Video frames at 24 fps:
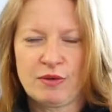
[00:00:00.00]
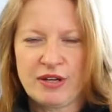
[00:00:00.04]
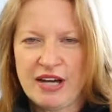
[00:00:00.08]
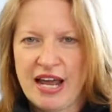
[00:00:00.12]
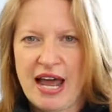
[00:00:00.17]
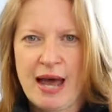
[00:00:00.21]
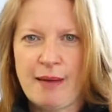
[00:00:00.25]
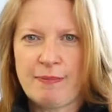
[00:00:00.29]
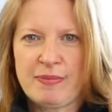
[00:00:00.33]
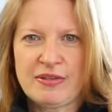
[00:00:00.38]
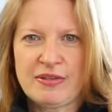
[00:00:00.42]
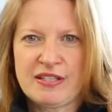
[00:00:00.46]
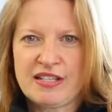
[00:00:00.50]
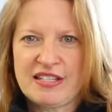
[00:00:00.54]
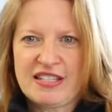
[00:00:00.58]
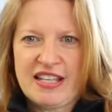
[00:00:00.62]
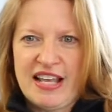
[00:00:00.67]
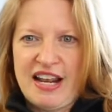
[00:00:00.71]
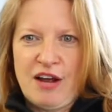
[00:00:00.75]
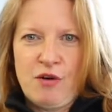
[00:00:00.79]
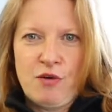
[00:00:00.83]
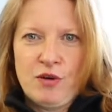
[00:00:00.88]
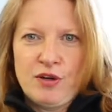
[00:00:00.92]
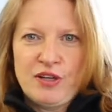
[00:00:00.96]
What happens is
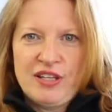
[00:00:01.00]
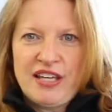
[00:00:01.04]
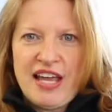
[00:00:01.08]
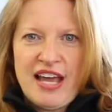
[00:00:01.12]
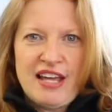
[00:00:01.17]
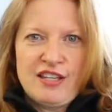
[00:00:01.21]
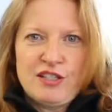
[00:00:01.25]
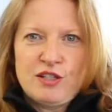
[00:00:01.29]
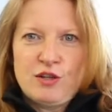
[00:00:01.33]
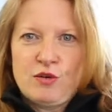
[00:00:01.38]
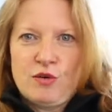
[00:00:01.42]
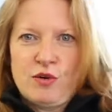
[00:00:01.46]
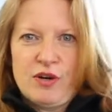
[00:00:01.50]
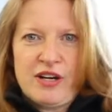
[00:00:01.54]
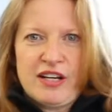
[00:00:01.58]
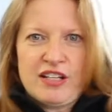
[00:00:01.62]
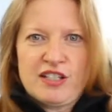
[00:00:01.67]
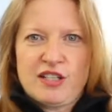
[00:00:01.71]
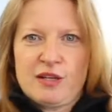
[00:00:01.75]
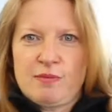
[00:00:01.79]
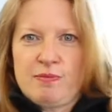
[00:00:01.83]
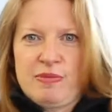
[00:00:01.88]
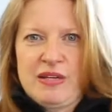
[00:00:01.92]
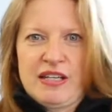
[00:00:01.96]
that as your
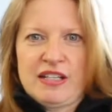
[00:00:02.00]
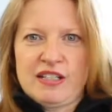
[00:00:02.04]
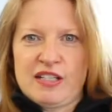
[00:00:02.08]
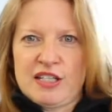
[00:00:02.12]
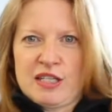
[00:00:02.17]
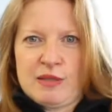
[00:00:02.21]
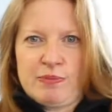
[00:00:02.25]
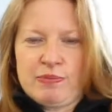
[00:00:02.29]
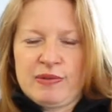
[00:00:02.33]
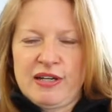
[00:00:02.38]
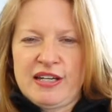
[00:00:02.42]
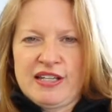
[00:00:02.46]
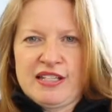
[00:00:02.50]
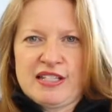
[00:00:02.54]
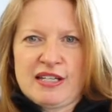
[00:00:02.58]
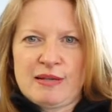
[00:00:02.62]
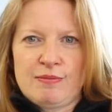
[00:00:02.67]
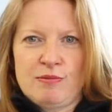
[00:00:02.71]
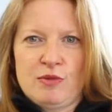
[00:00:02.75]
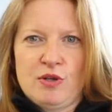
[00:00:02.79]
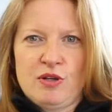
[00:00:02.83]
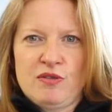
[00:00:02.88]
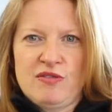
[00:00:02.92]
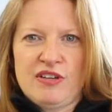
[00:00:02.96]
organs are being displaced
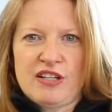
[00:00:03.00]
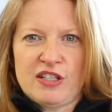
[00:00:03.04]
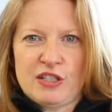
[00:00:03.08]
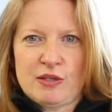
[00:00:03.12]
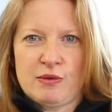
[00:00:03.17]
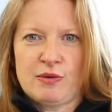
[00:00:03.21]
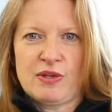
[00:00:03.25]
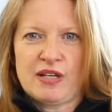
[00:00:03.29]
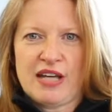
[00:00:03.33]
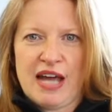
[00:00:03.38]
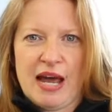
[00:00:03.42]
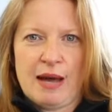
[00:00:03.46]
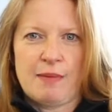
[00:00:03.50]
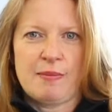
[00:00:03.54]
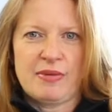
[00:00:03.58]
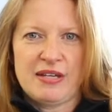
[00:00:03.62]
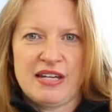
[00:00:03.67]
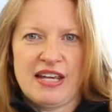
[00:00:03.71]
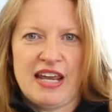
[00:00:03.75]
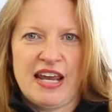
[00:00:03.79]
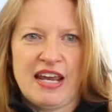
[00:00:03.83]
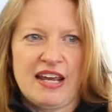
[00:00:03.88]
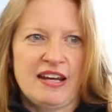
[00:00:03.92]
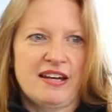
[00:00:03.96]
and moving to
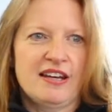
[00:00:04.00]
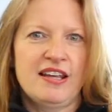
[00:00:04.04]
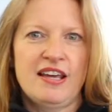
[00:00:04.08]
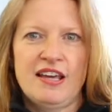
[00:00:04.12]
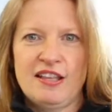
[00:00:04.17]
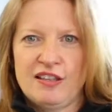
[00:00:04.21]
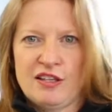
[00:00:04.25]
accommodate